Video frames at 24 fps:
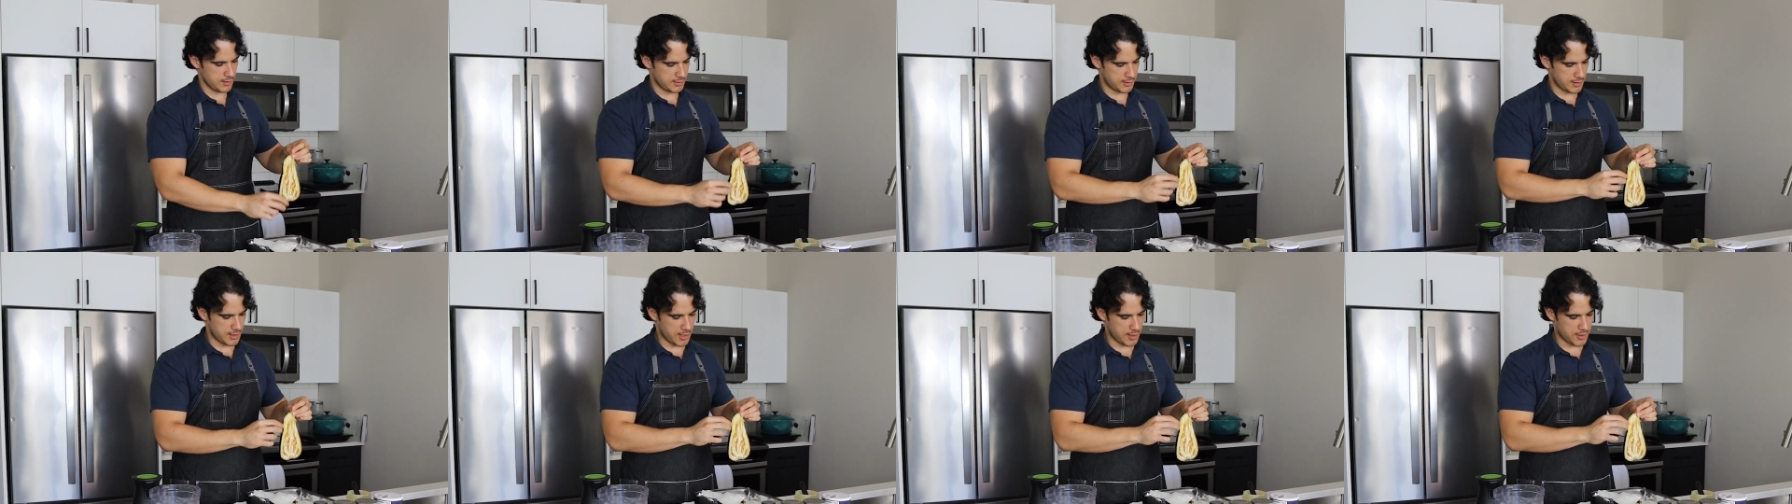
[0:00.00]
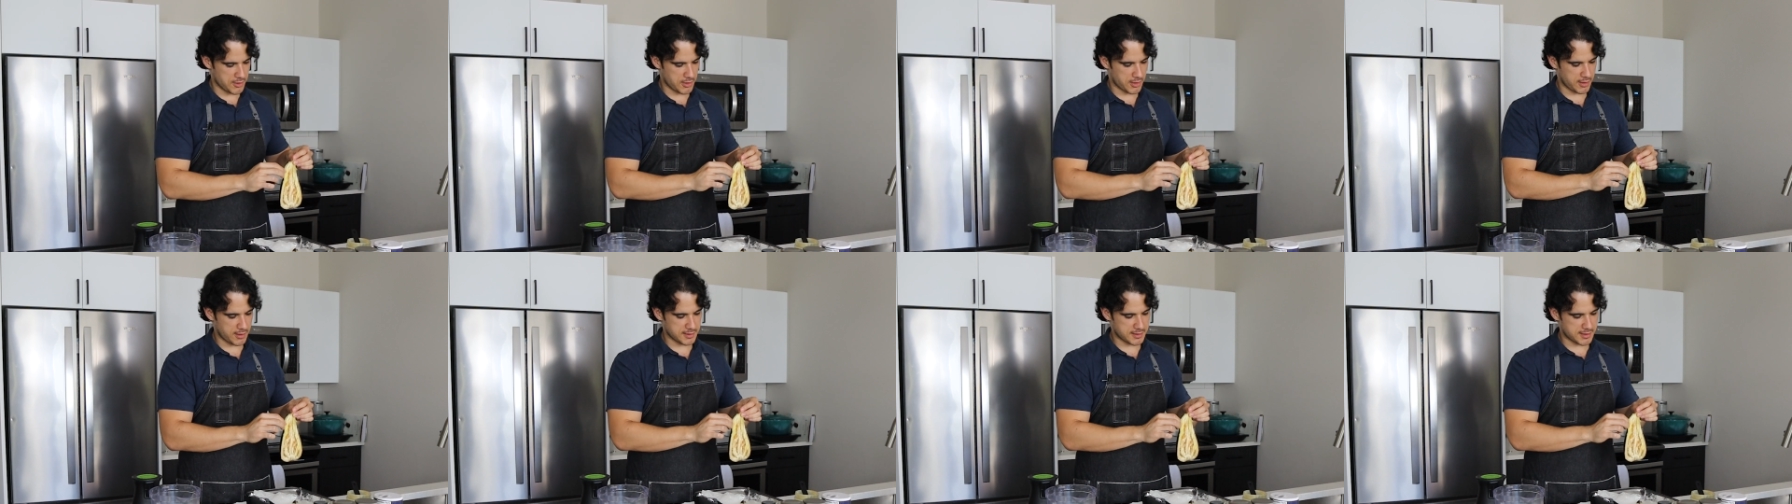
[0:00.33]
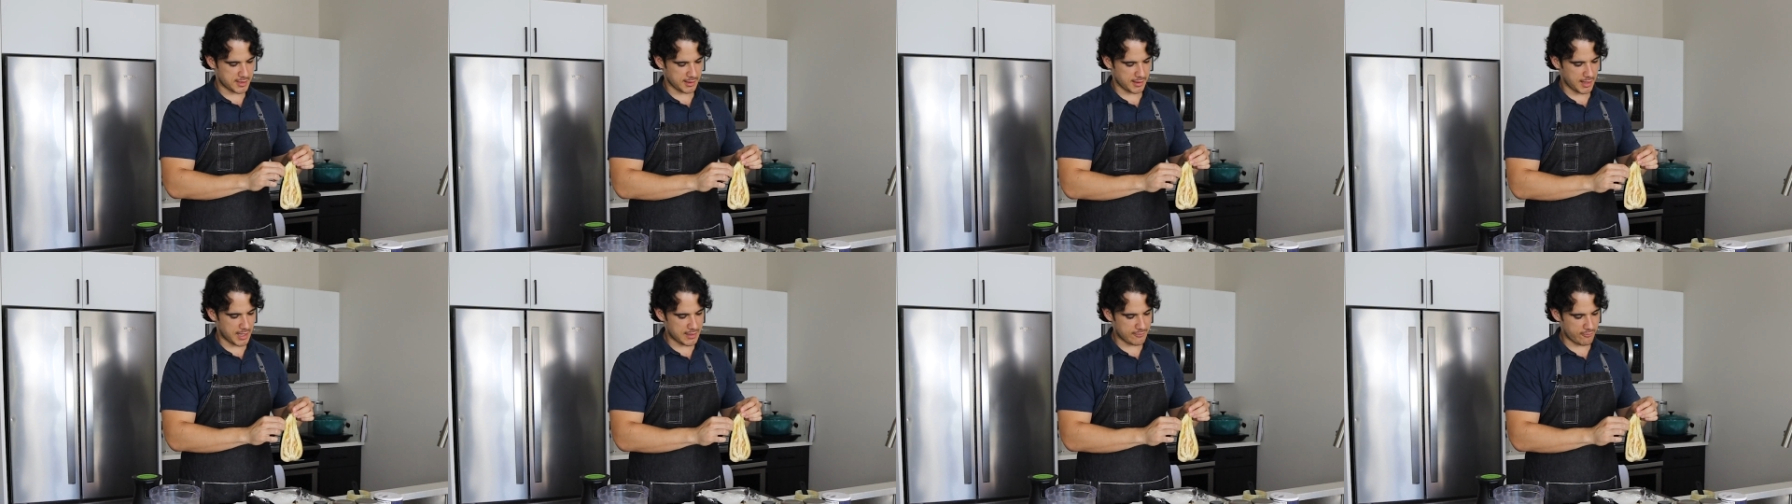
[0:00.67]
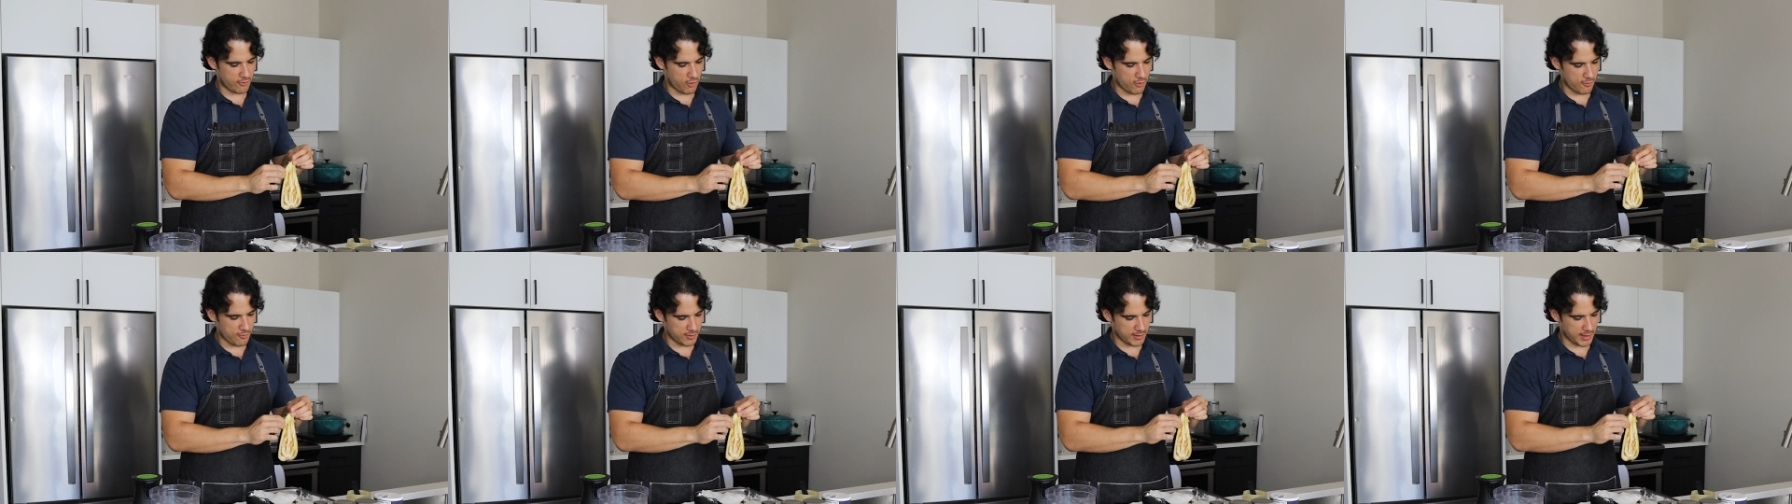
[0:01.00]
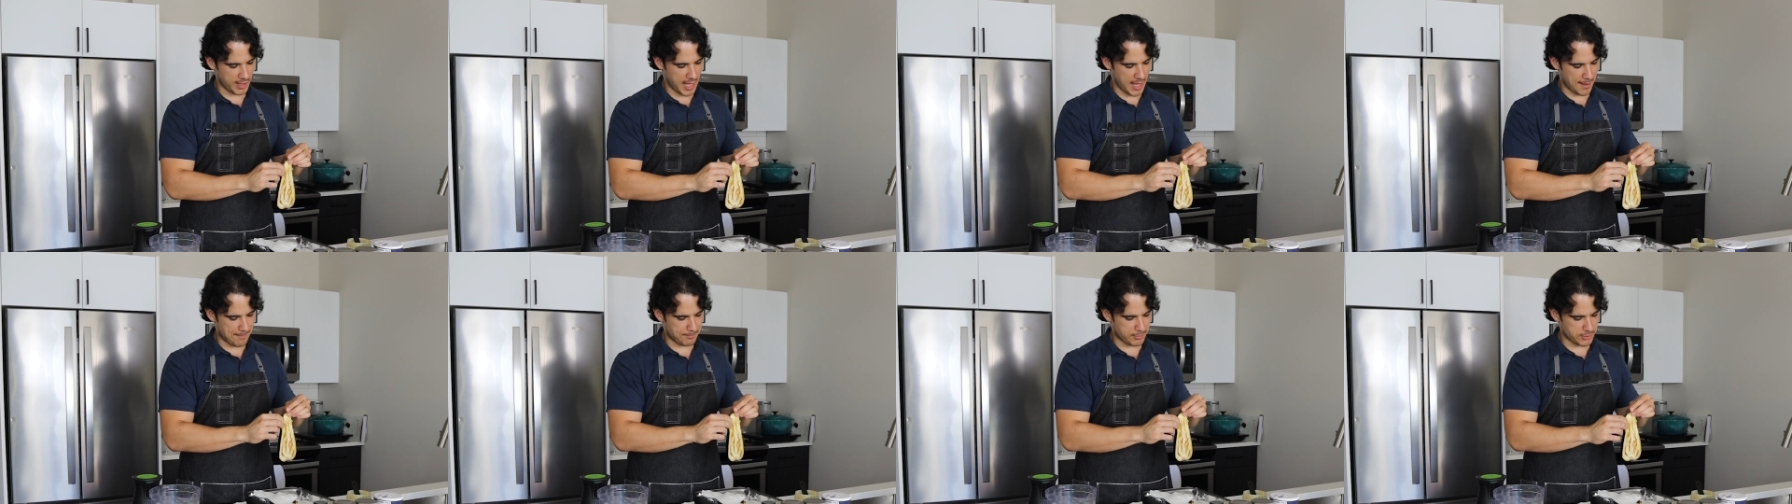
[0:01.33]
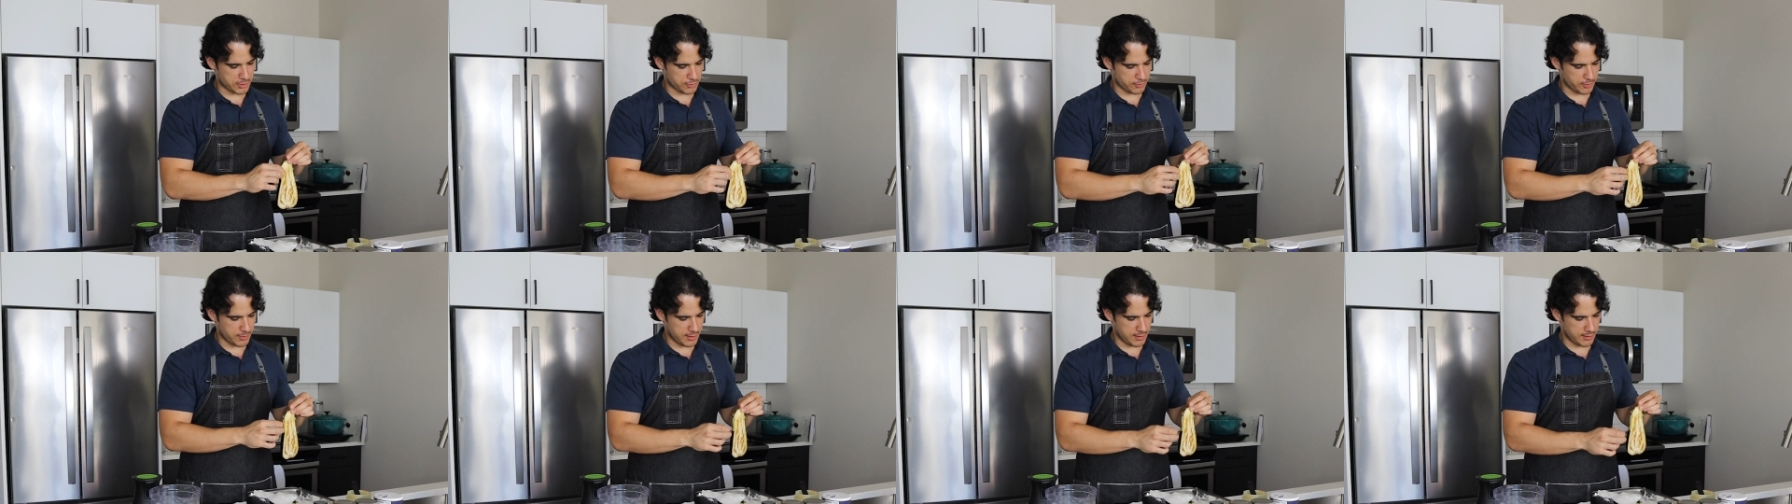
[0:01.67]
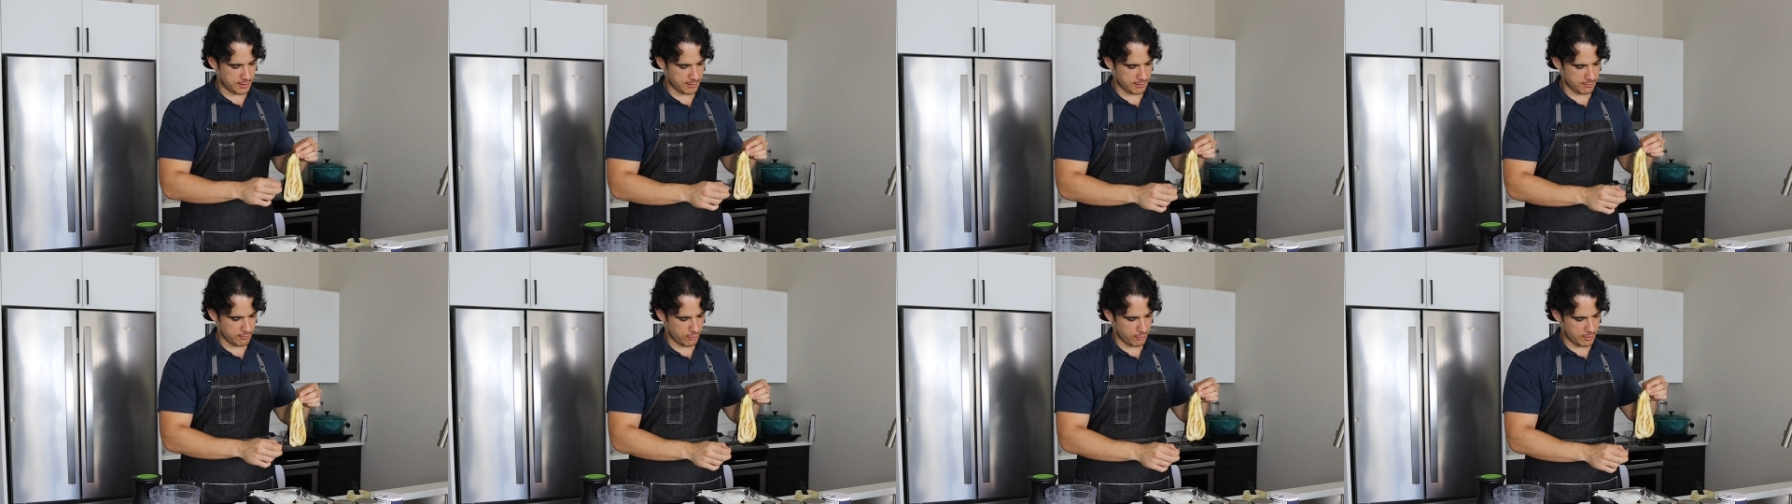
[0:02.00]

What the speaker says: Now you're going to see a lot of overlap between